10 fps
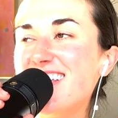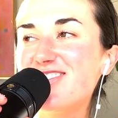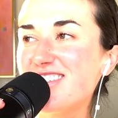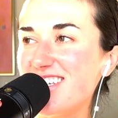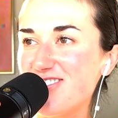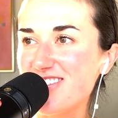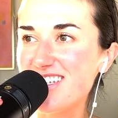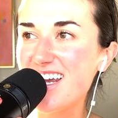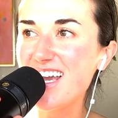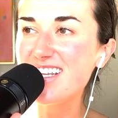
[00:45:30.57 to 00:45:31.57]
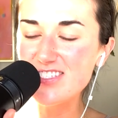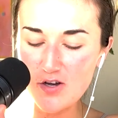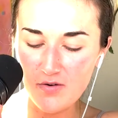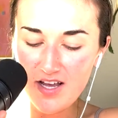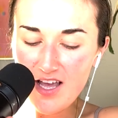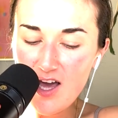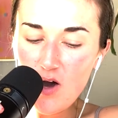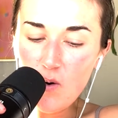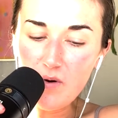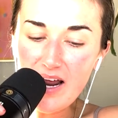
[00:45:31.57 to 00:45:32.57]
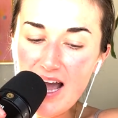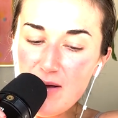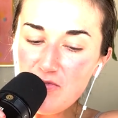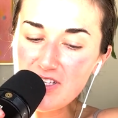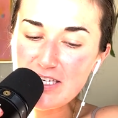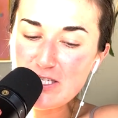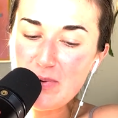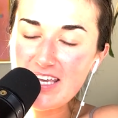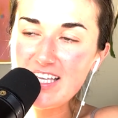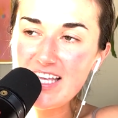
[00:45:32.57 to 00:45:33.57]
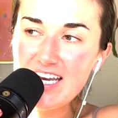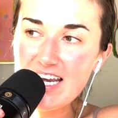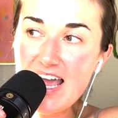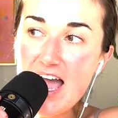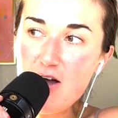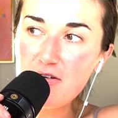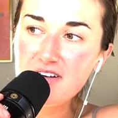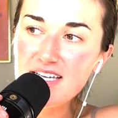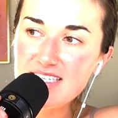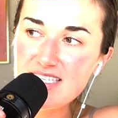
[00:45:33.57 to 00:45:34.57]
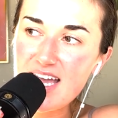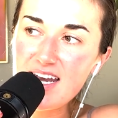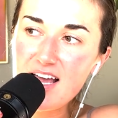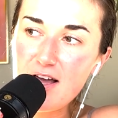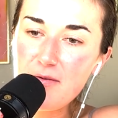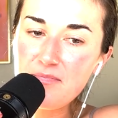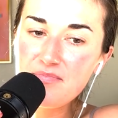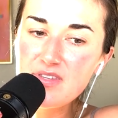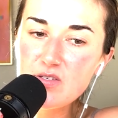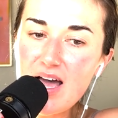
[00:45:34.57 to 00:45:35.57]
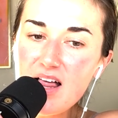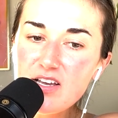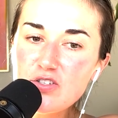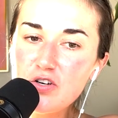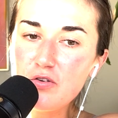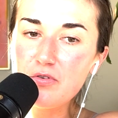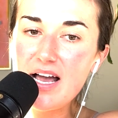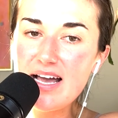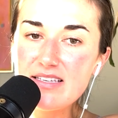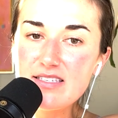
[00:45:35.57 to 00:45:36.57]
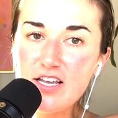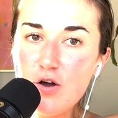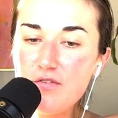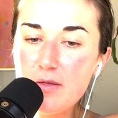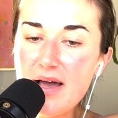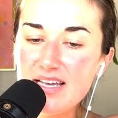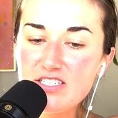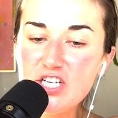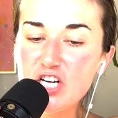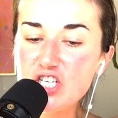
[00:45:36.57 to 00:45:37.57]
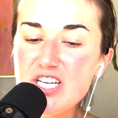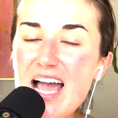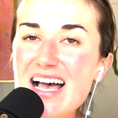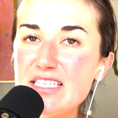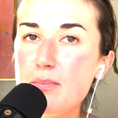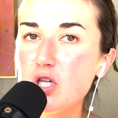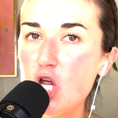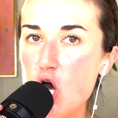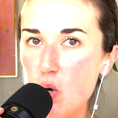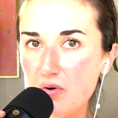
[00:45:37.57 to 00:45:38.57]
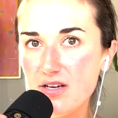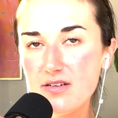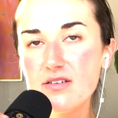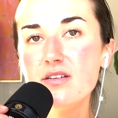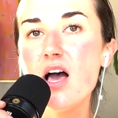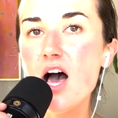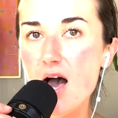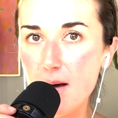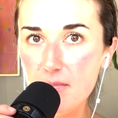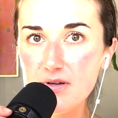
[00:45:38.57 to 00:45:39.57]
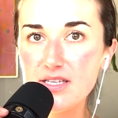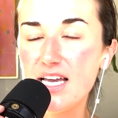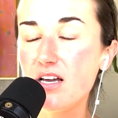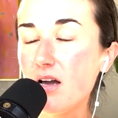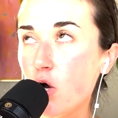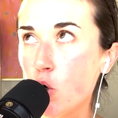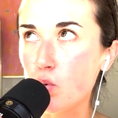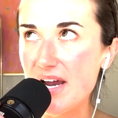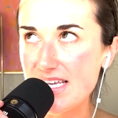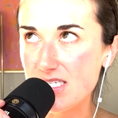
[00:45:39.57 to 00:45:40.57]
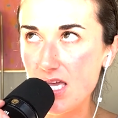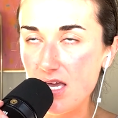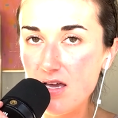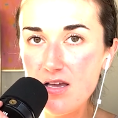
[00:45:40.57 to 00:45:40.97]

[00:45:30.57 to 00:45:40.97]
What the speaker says: just interesting. And so what I'm really speculating now is that, so Alex Earl has like over the past year, she has blown up like crazy,